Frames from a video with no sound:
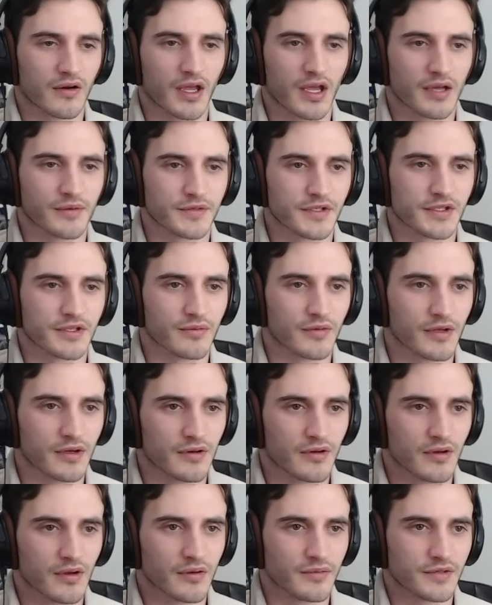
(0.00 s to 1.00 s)
The fisherman in
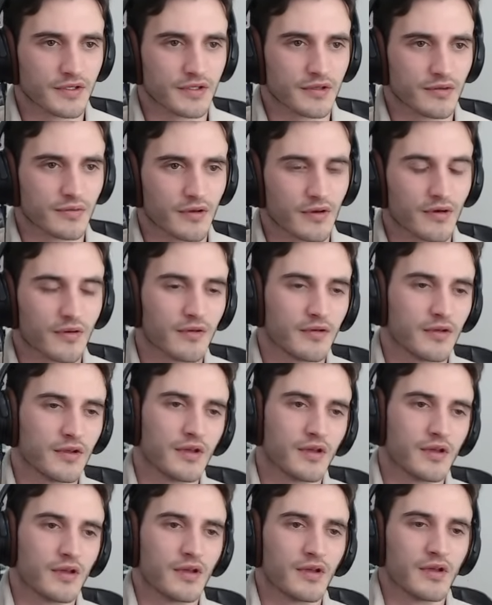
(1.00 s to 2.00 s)
this house gives us the
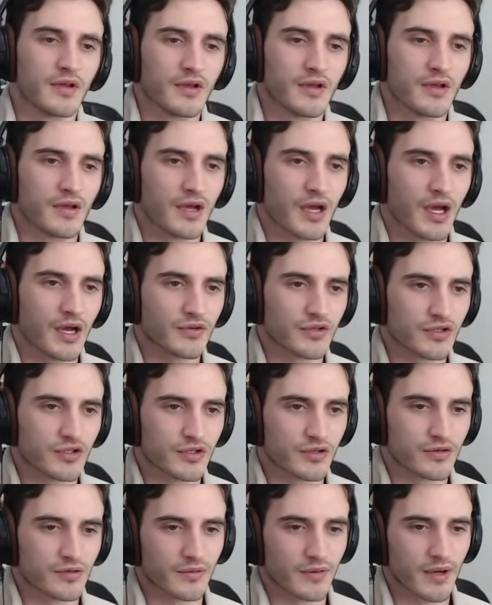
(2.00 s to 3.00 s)
Good Rod, which
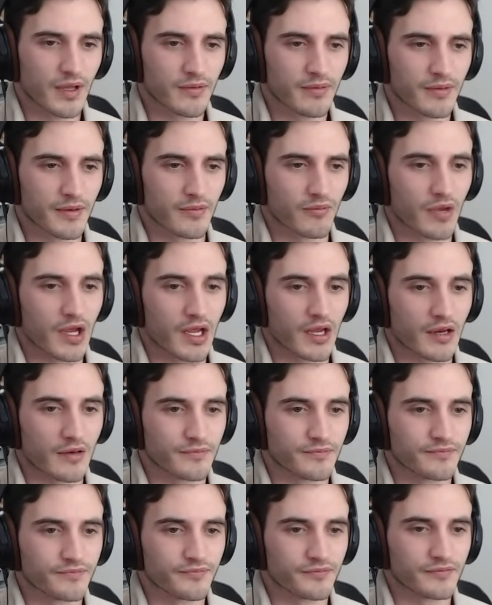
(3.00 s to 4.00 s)
provides consistent
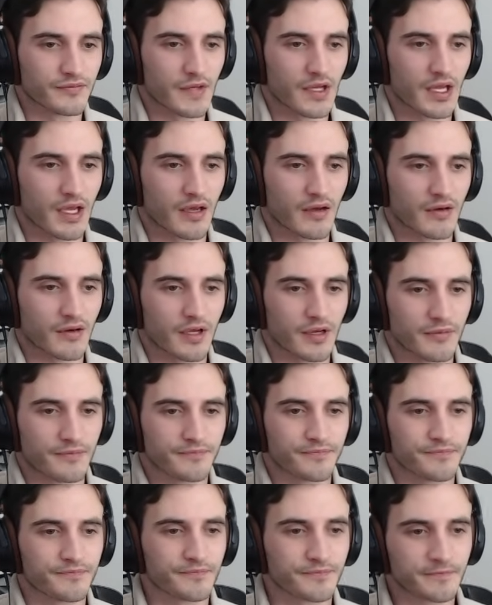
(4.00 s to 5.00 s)
level 20
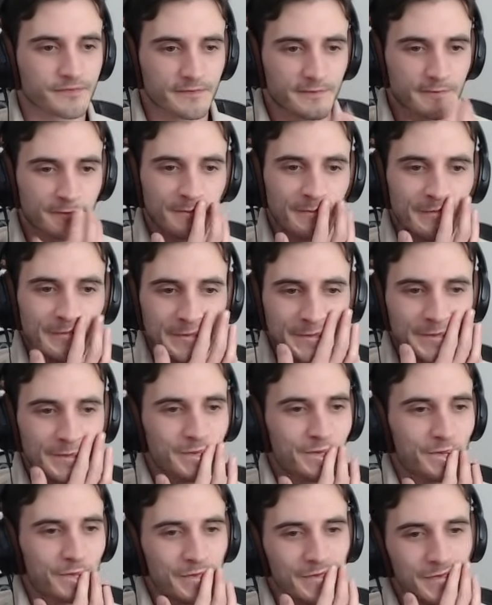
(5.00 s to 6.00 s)
encounters.
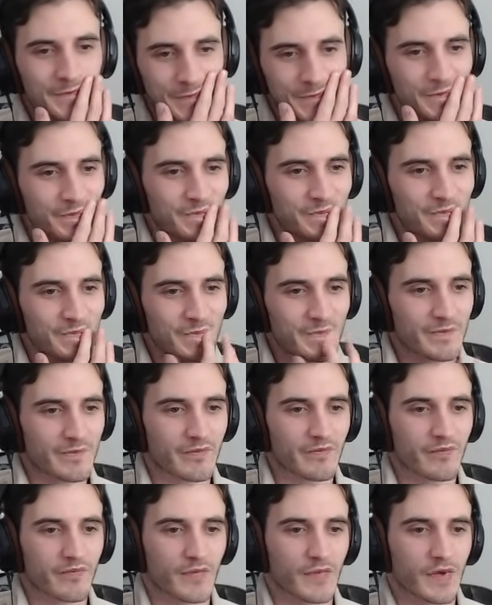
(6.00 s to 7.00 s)
These eggs are the
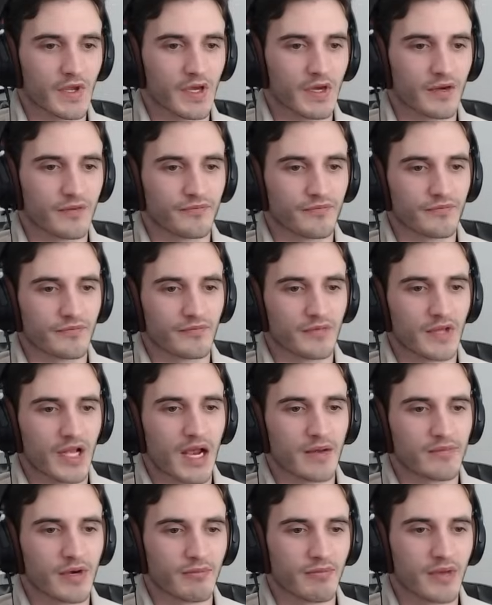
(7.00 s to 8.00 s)
perfect level for taking
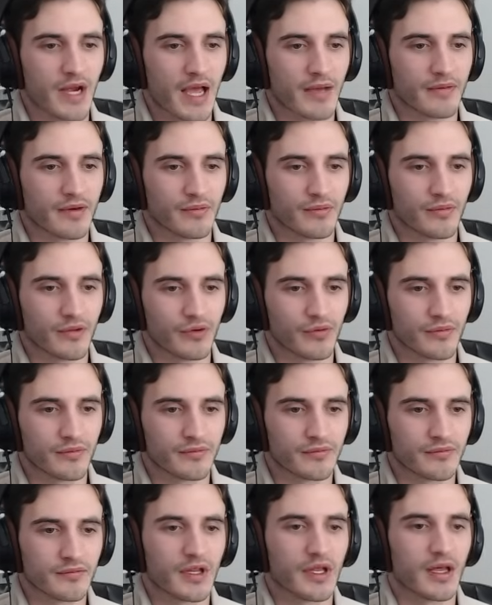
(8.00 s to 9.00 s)
out less difficult
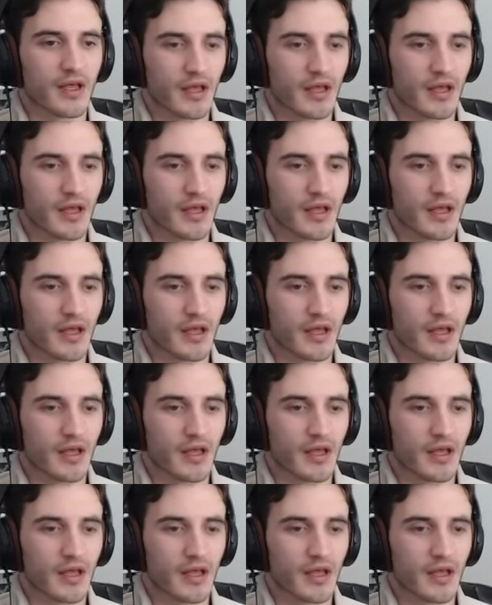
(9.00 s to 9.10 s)
trainers.